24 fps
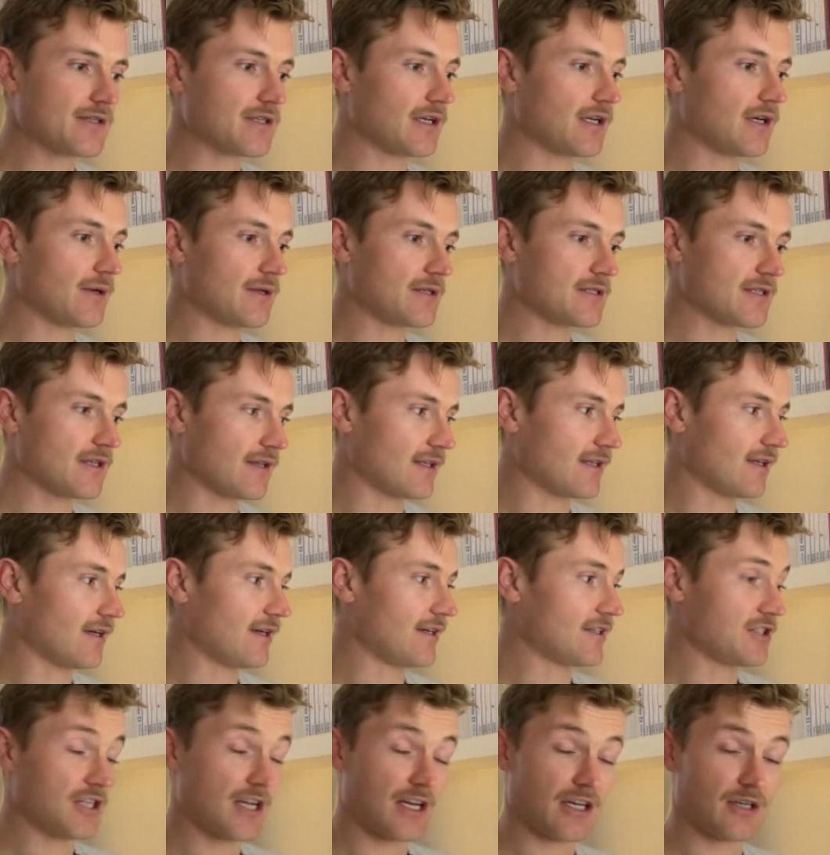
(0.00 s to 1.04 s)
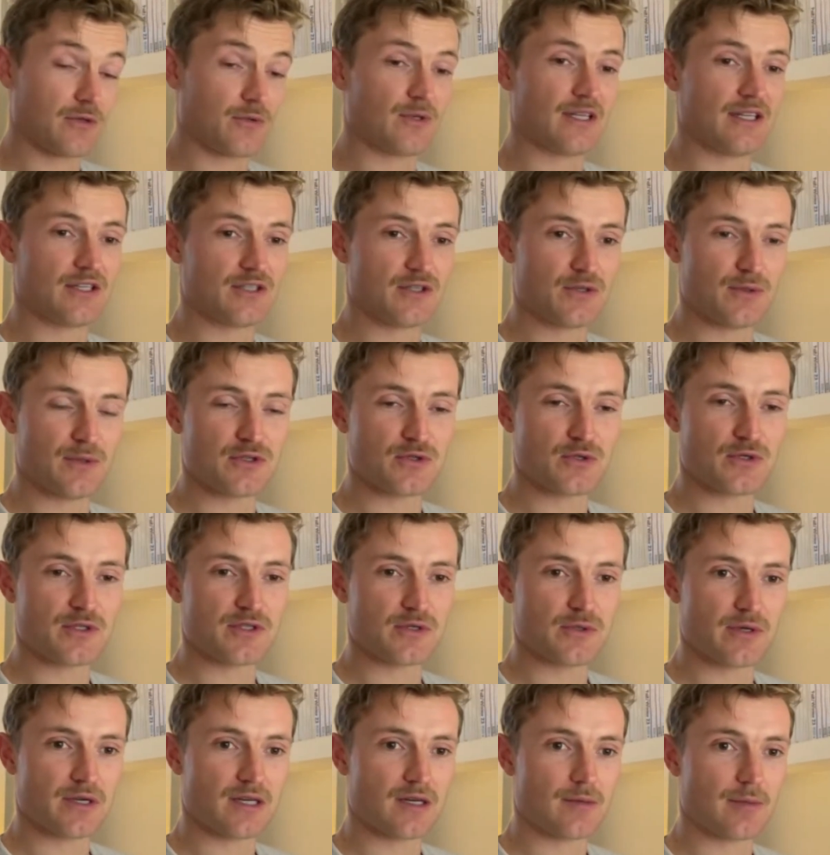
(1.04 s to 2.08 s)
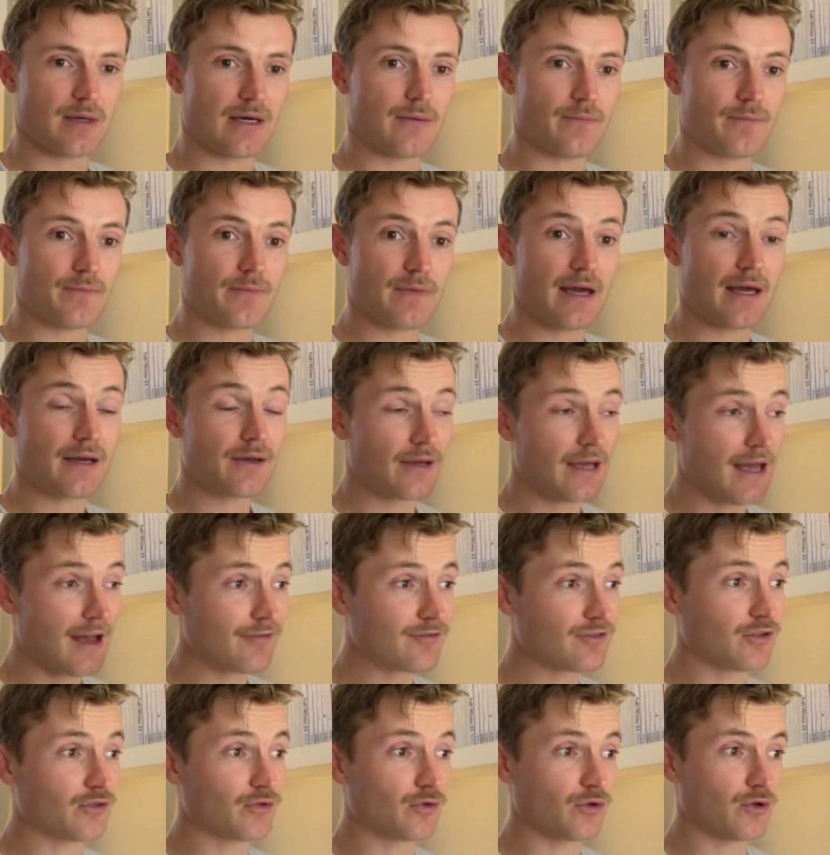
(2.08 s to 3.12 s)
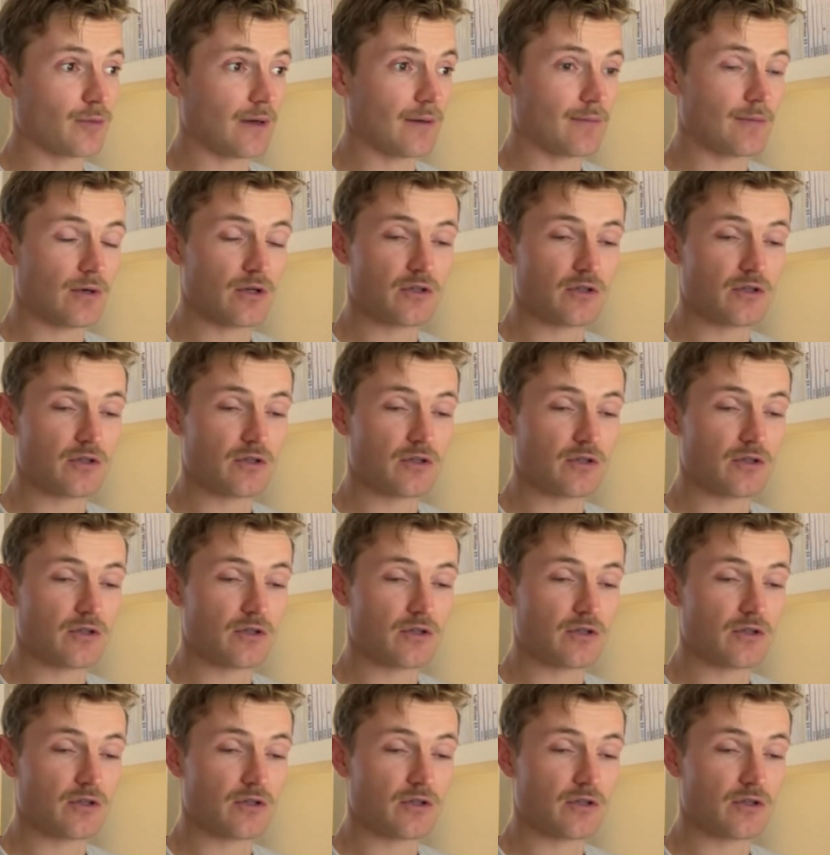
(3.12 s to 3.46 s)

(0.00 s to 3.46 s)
So no, it's something that I genuinely do enjoy talking about, and I have to talk about.